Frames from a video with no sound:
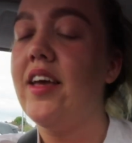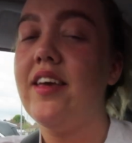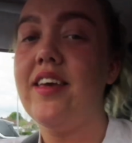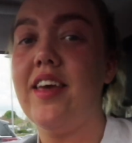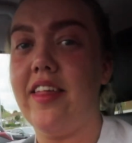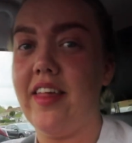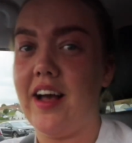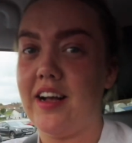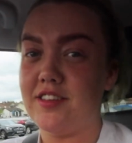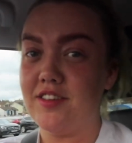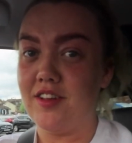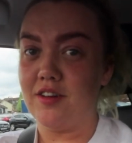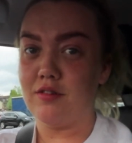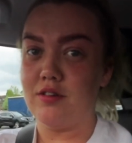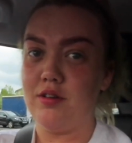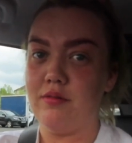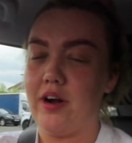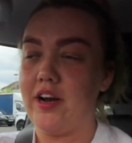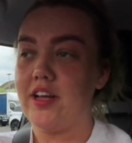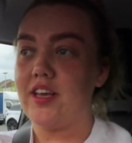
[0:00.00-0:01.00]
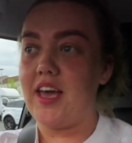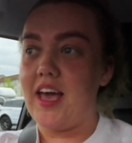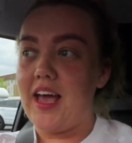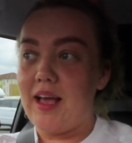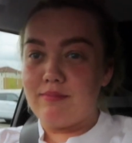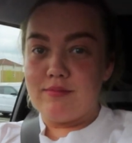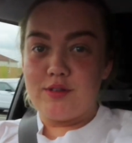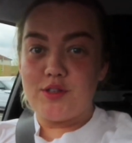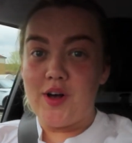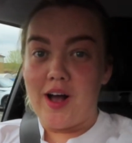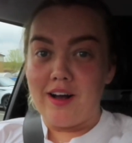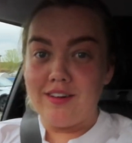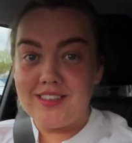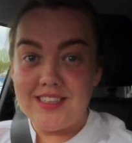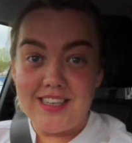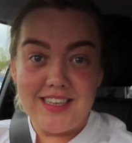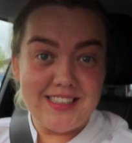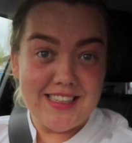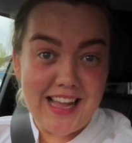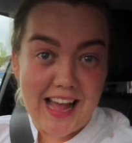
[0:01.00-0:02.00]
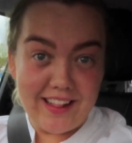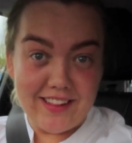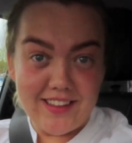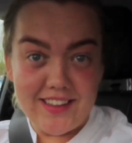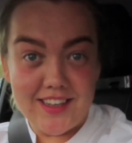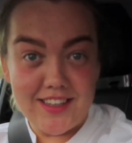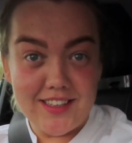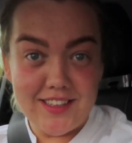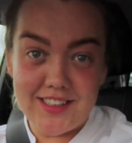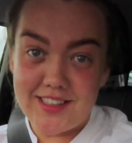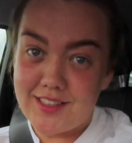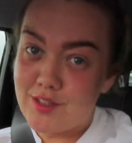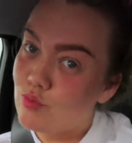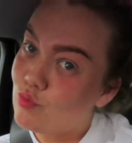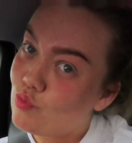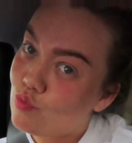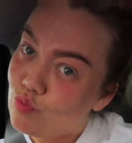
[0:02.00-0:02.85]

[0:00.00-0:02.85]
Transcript: Yeah, that's not going to work. So I'll see you at Leah's.